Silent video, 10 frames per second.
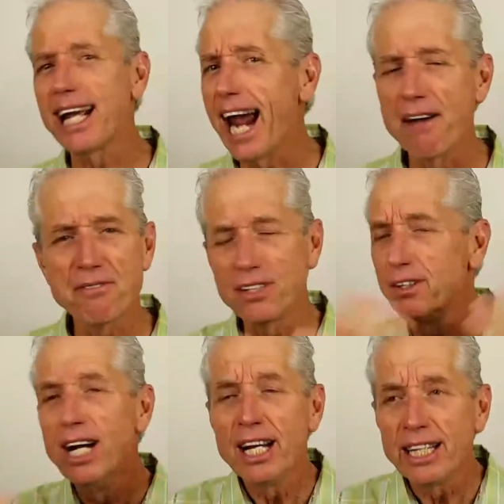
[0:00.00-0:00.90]
They have
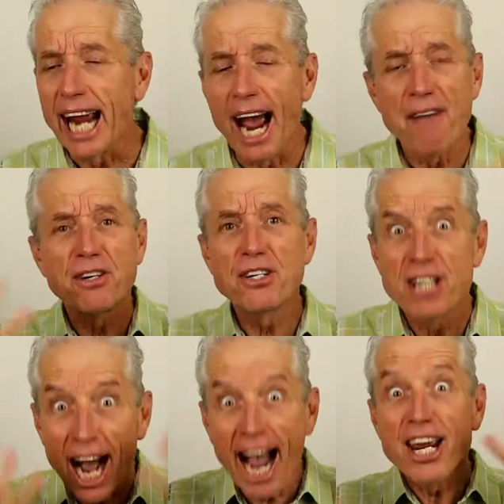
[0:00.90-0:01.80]
to
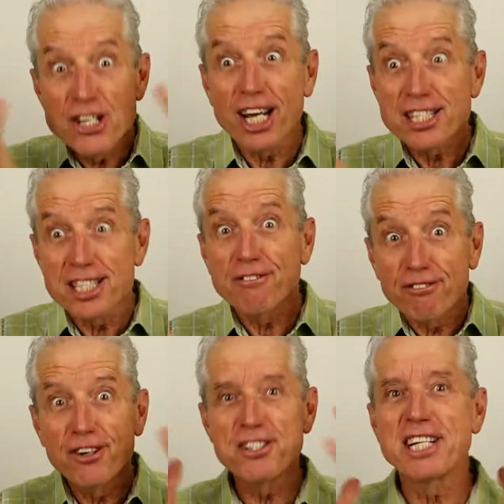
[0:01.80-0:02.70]
digest it
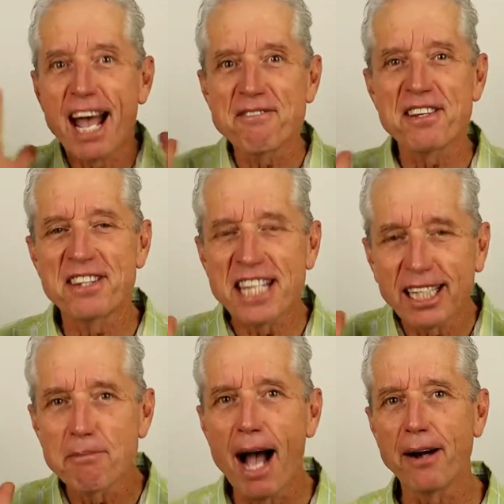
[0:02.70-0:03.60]
first. They have to
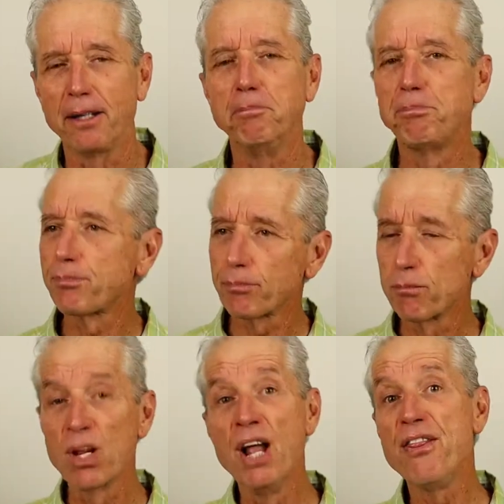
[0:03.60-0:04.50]
think about it.
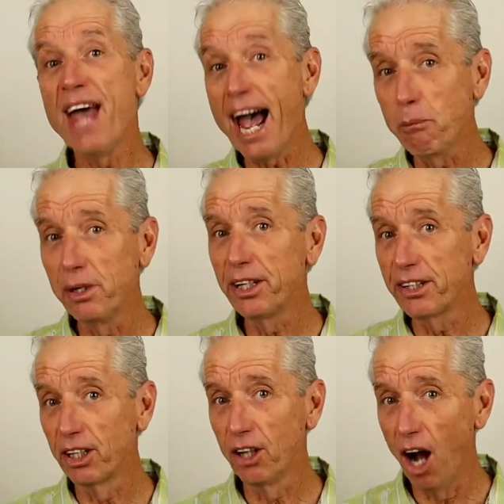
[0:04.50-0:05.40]
That will,
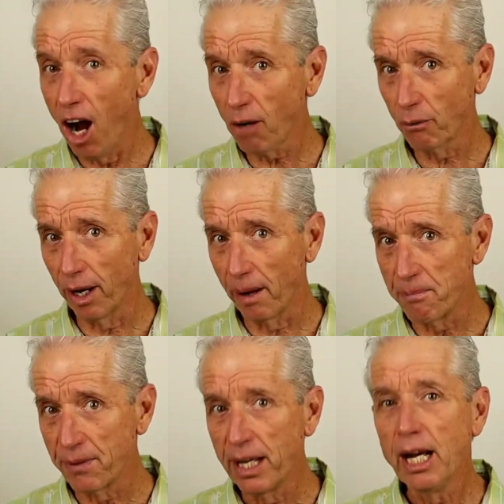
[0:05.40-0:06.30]
in the long
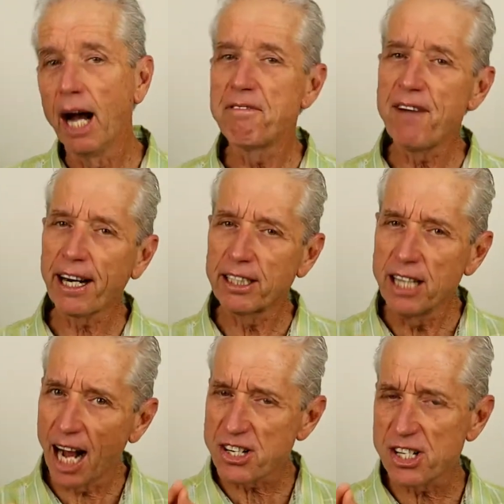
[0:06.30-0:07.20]
run, affect
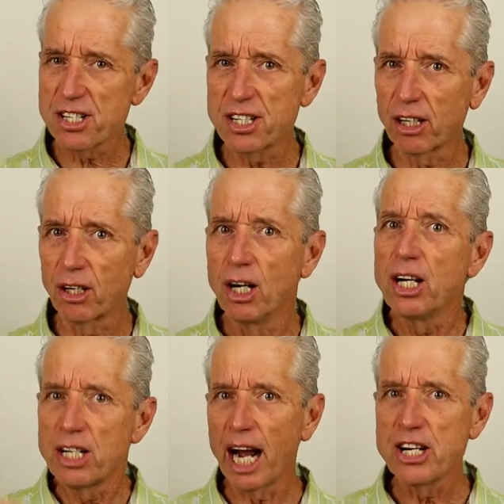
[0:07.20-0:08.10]
not just their
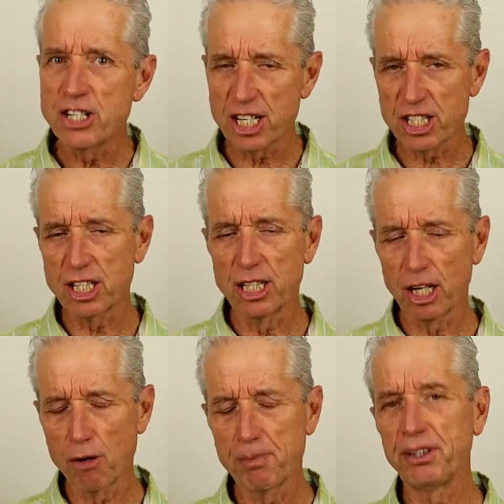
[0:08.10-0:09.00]
digestion,
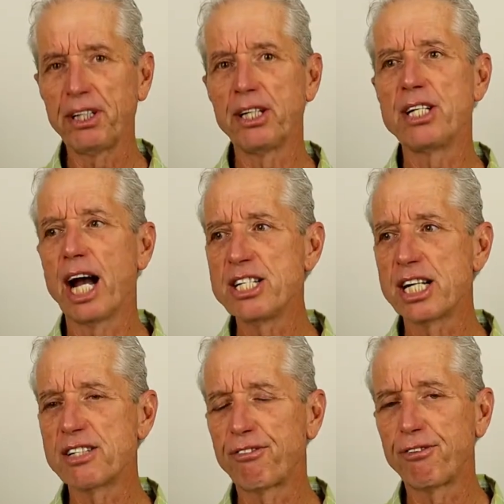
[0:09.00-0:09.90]
their ability to
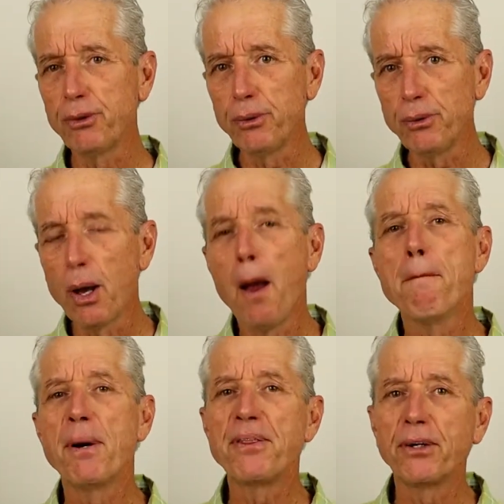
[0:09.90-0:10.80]
digest food,
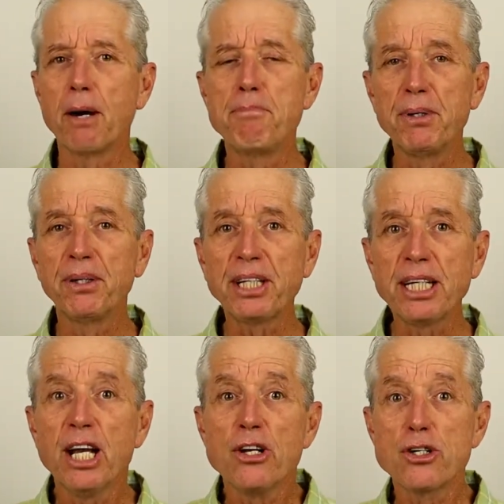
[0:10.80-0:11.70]
but their
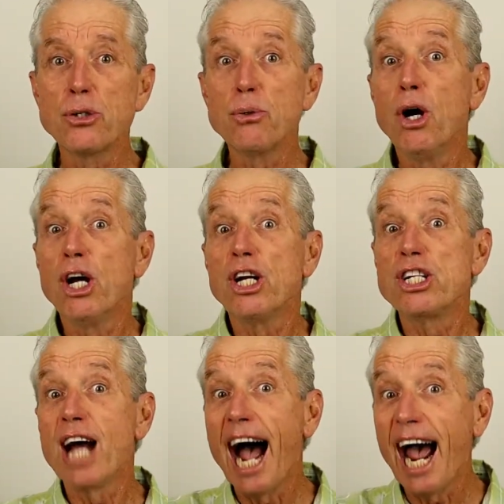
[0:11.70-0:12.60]
ability to
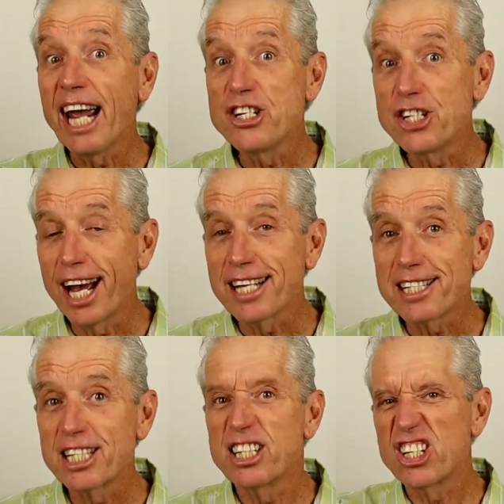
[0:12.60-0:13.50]

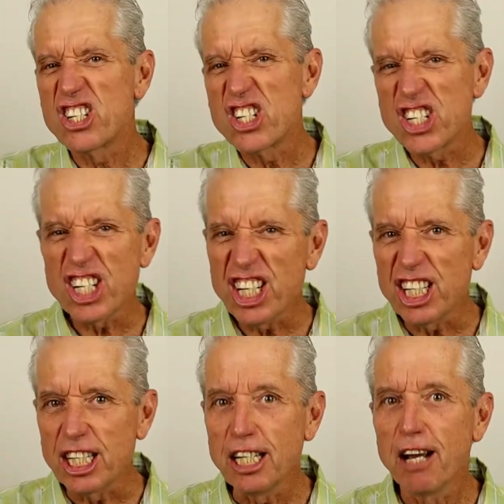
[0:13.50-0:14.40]
digest the
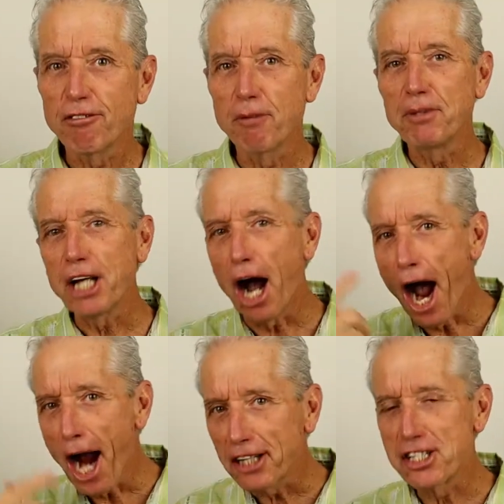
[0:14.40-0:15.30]
qi from the
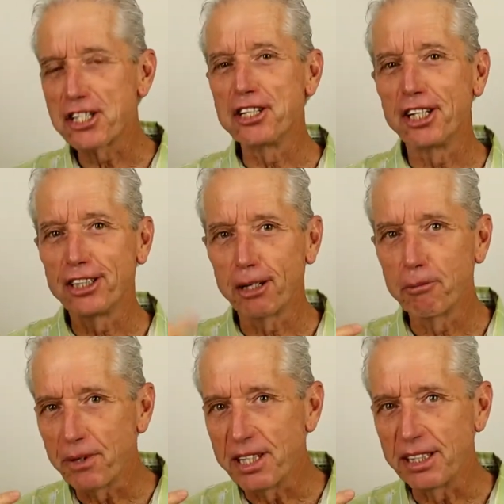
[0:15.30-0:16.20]
oxygen that
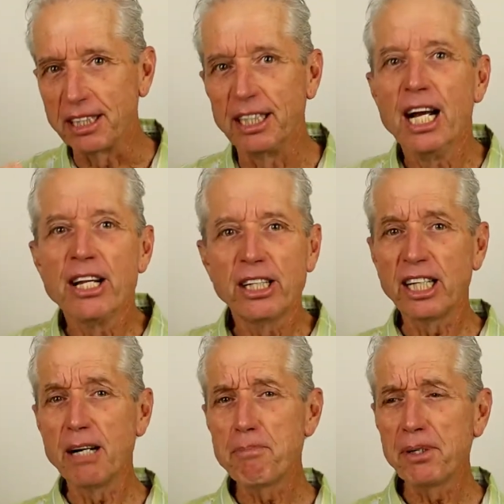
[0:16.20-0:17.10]
they're breathing,
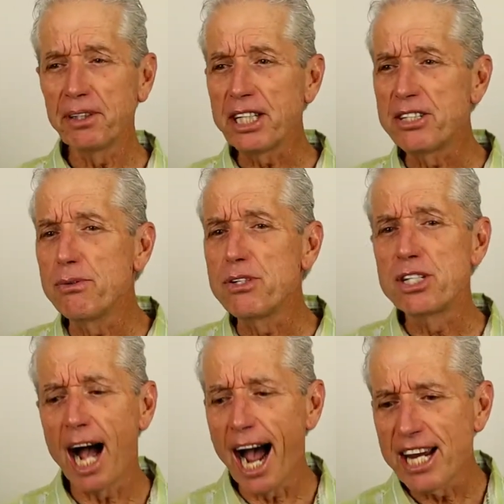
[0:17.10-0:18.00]
the inability to
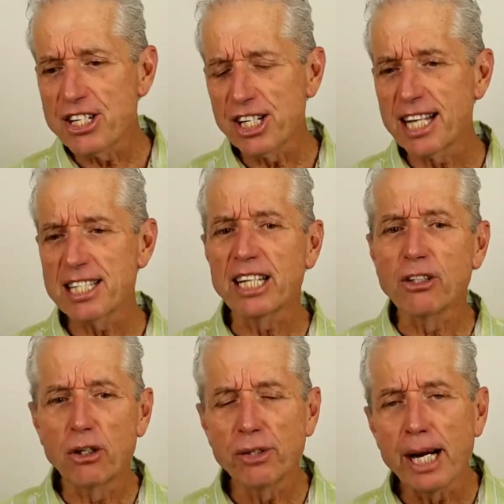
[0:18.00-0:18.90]
digest
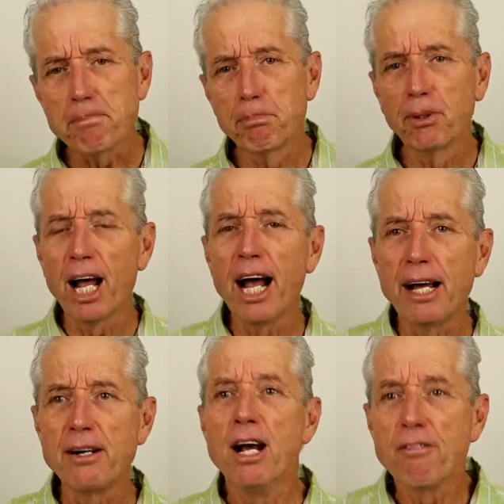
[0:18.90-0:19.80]
and create
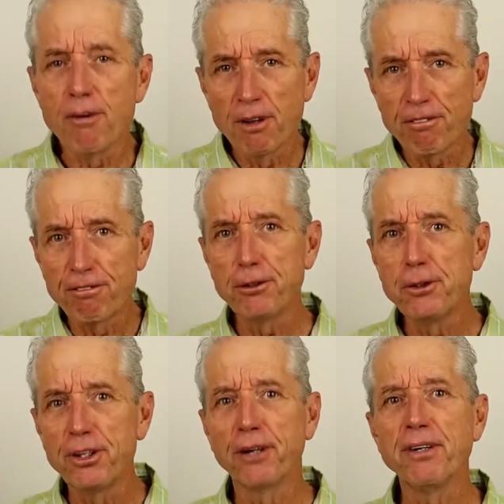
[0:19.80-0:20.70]
blood from the
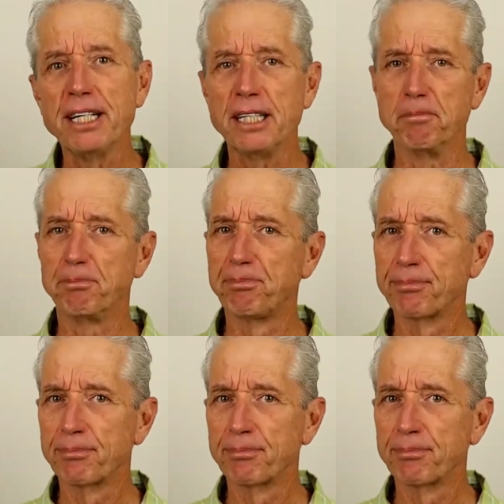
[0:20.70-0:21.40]
food they're eating.